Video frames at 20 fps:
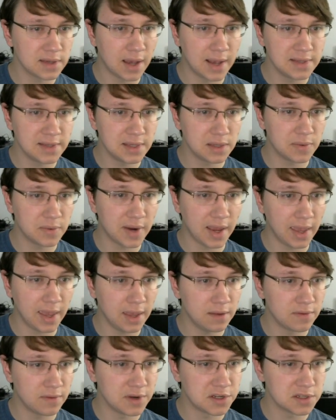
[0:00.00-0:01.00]
I said there were
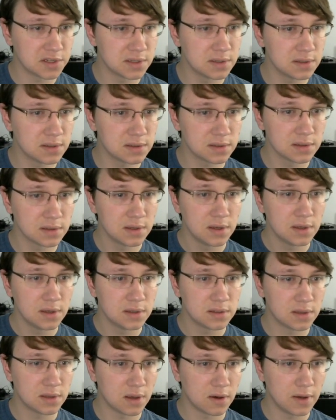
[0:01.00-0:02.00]
8 regions,
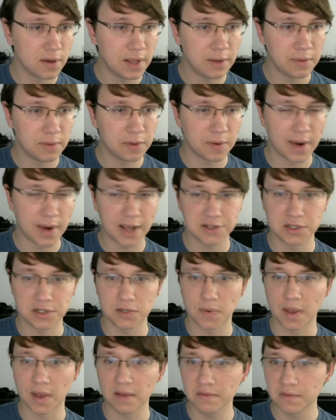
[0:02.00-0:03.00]
so and there were actually
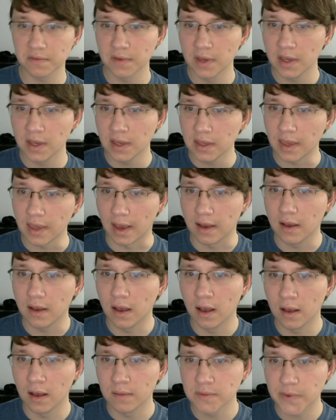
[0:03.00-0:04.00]
12. Yeah.
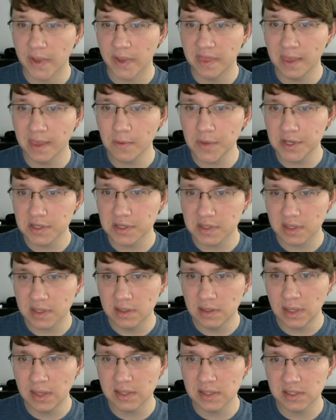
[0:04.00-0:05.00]
So I think we just
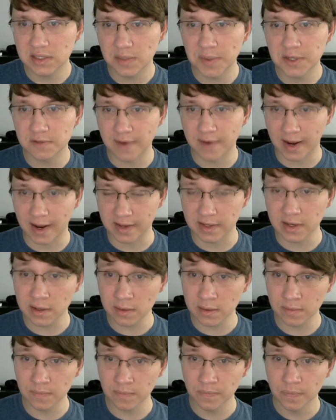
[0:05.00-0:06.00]
need this to be
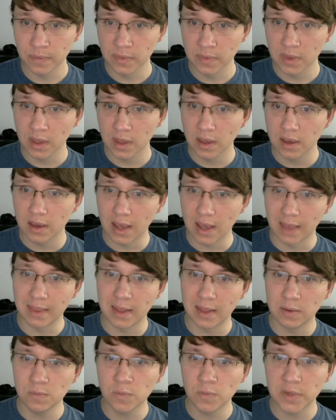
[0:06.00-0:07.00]
directed, and
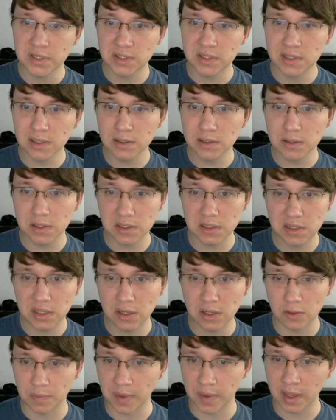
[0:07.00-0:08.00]
then we still do the
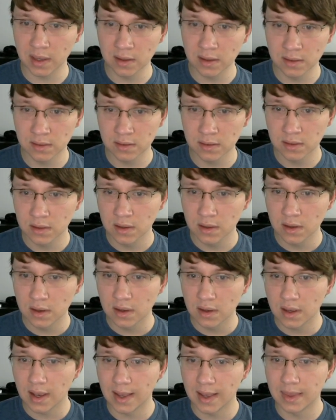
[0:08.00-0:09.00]
deduping,
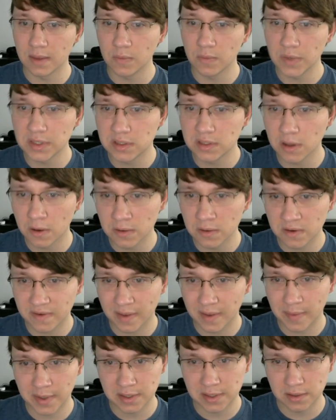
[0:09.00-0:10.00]
and then we don't
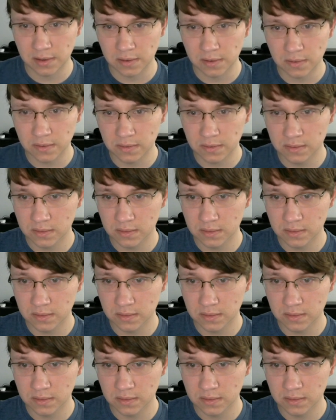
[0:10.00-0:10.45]
divide by 2.